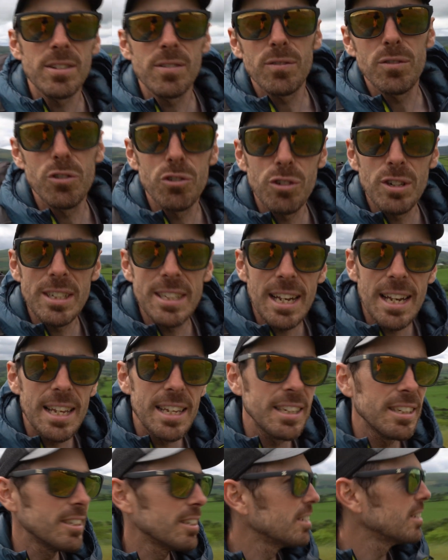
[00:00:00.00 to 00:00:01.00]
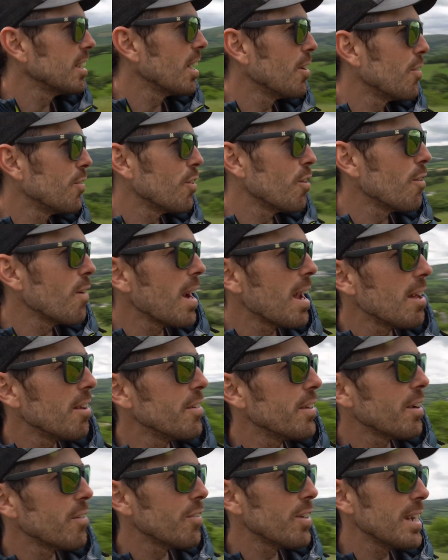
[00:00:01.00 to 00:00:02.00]
of drizzly stuff
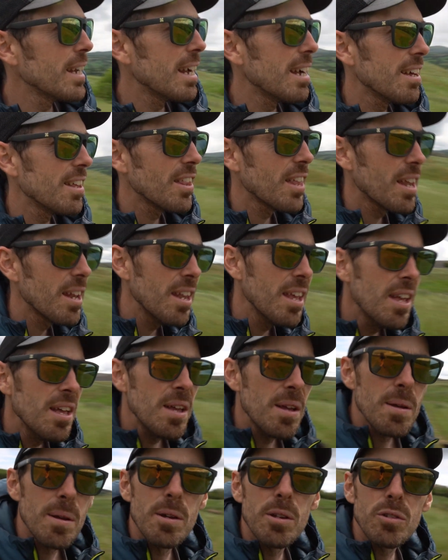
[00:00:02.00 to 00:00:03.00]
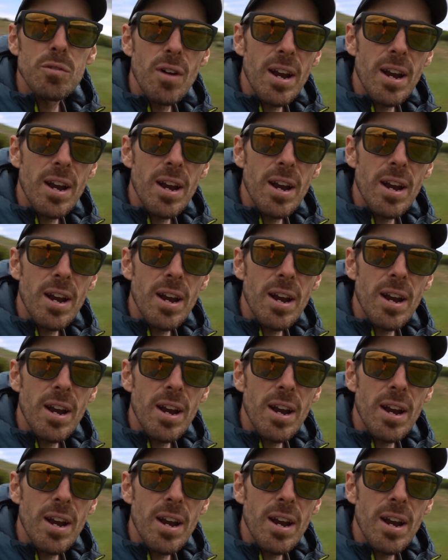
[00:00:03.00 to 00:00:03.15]
around every now and then. It was